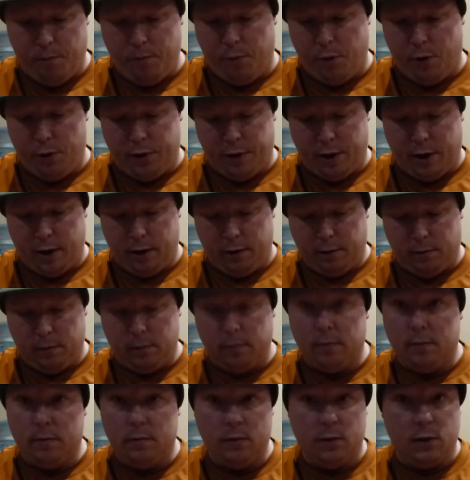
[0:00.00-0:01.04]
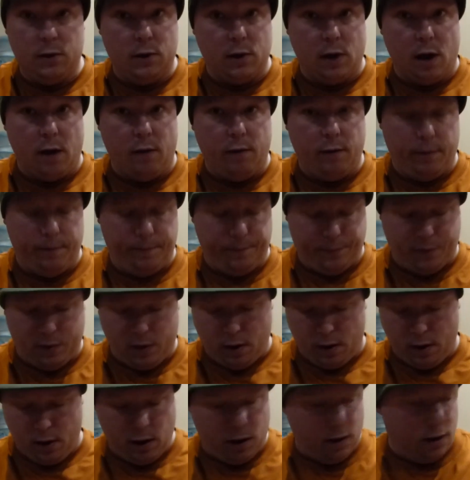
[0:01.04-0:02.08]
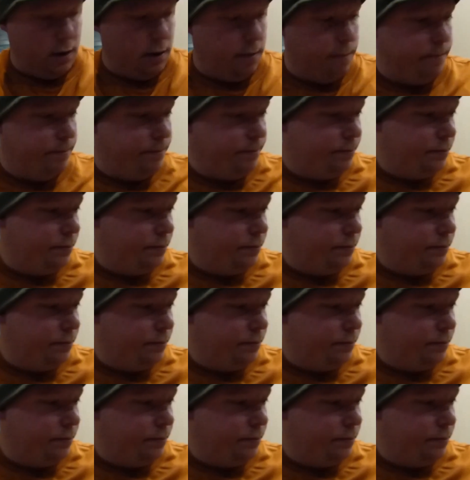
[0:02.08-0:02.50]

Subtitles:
Put that stuff on anything.